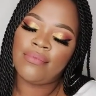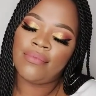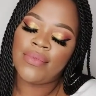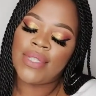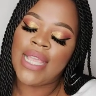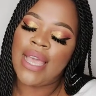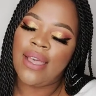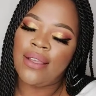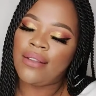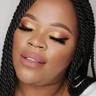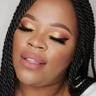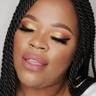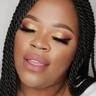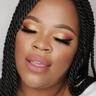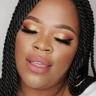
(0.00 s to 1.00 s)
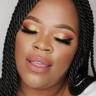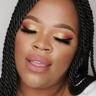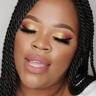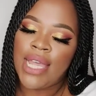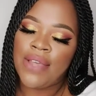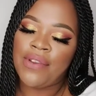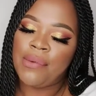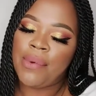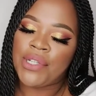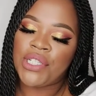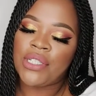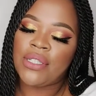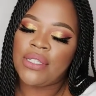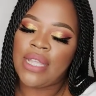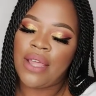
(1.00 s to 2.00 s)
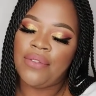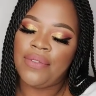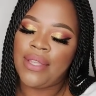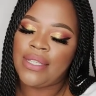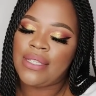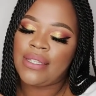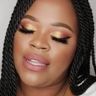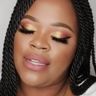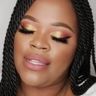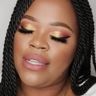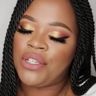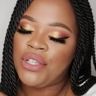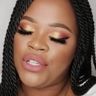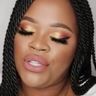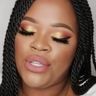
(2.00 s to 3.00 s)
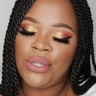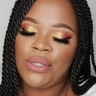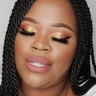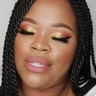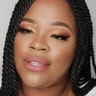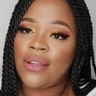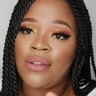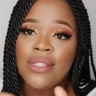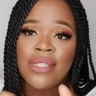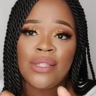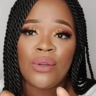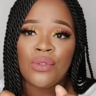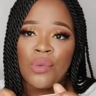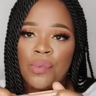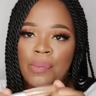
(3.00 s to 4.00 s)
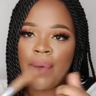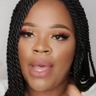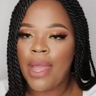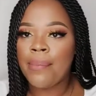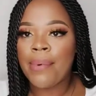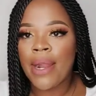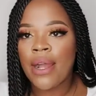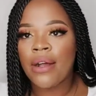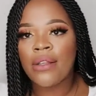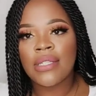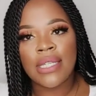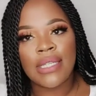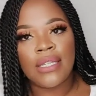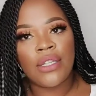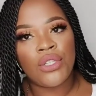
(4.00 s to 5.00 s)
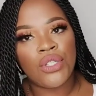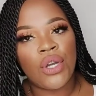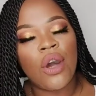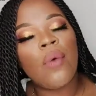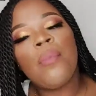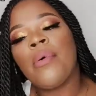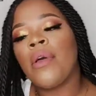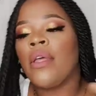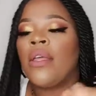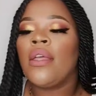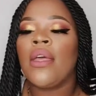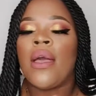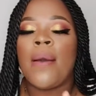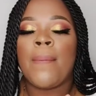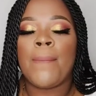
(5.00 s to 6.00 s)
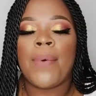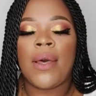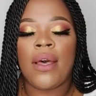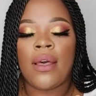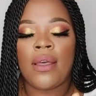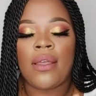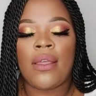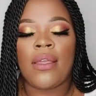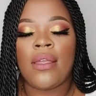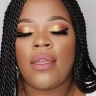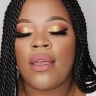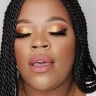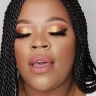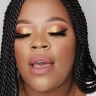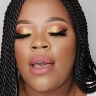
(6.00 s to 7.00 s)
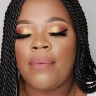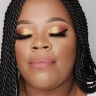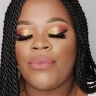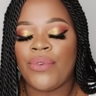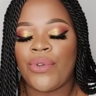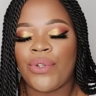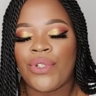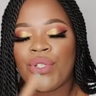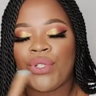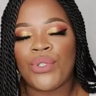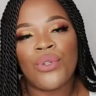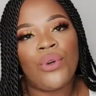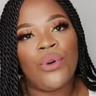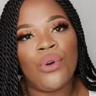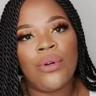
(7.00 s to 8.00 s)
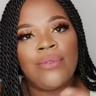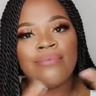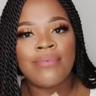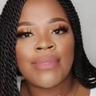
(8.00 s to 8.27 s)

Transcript: Yeah, I don't know much to say on this. I just literally just used it to conceal top of my eyebrows. It did the job, but I'm not sure